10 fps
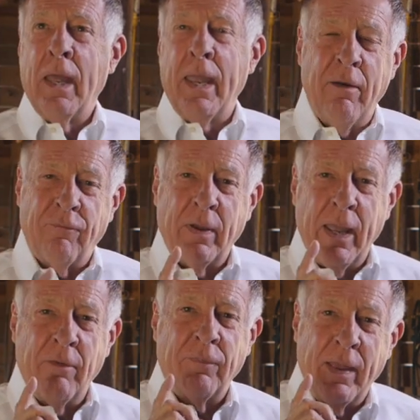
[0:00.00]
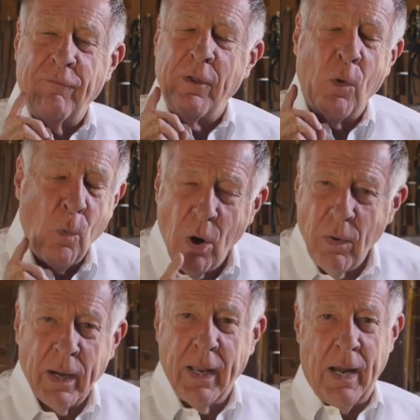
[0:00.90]
if there were
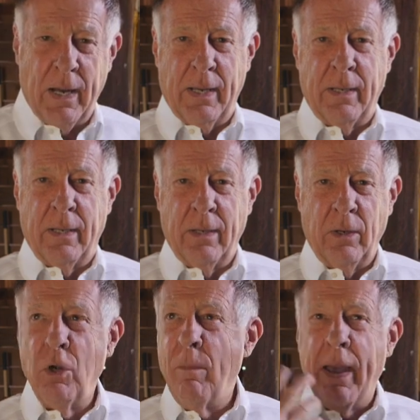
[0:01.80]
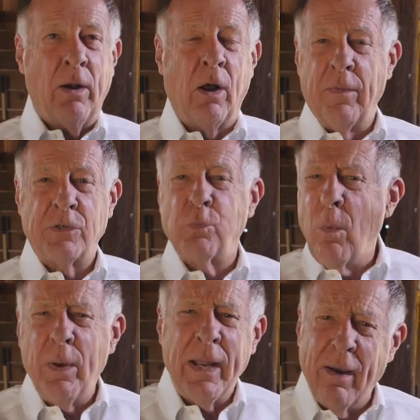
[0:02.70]
a God who made all this,
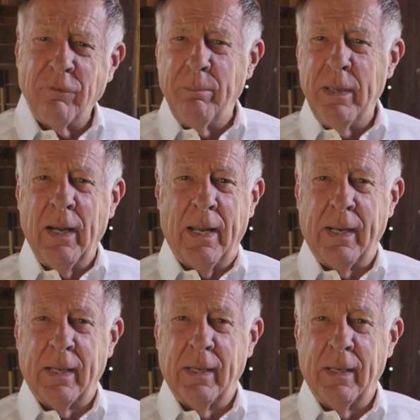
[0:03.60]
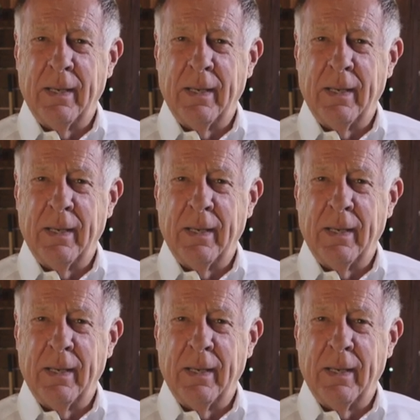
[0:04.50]
what would he have to be like?